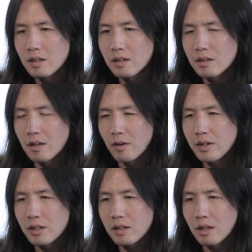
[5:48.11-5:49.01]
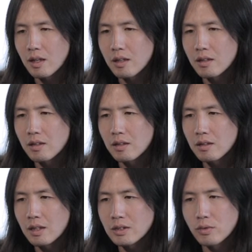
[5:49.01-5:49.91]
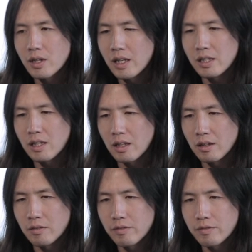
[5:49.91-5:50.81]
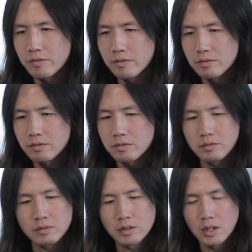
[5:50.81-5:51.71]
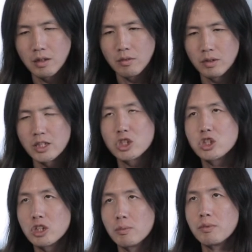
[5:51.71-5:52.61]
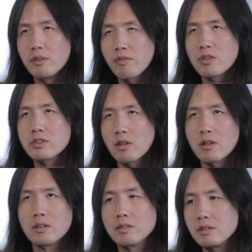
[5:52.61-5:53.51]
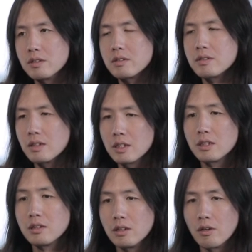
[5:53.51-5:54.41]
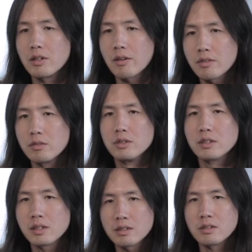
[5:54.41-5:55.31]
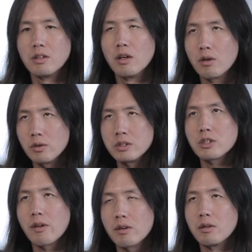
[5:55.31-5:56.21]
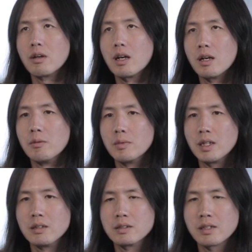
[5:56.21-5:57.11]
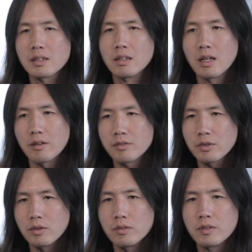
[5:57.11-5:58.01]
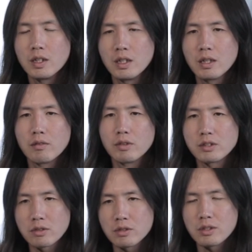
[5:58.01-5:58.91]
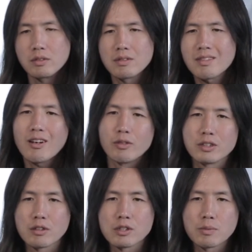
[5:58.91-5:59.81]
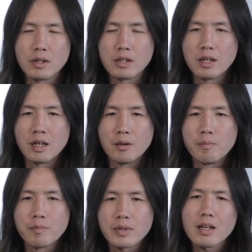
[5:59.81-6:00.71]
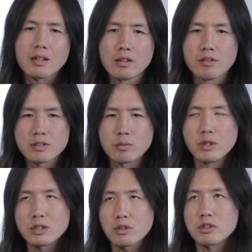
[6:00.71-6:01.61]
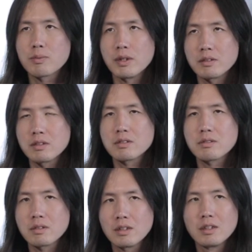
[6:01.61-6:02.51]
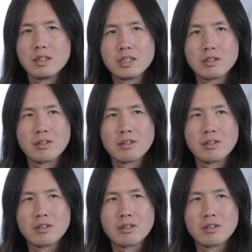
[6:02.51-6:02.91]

I think as with any kind of relationship when you first start, it's, you have to really get to know each other and it takes a lot of sort of research, not research, but yeah, there's some research, but just, you